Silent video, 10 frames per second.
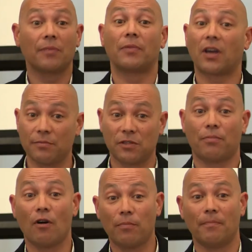it becomes a
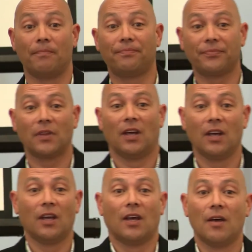problem.
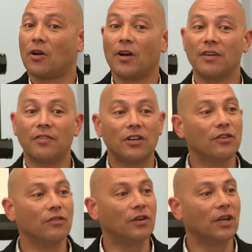But I never
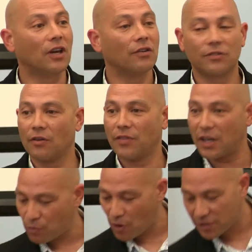knew, you know, so
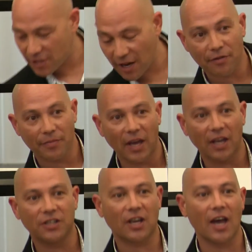that's why I say from their
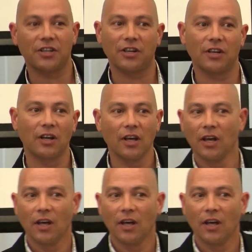education,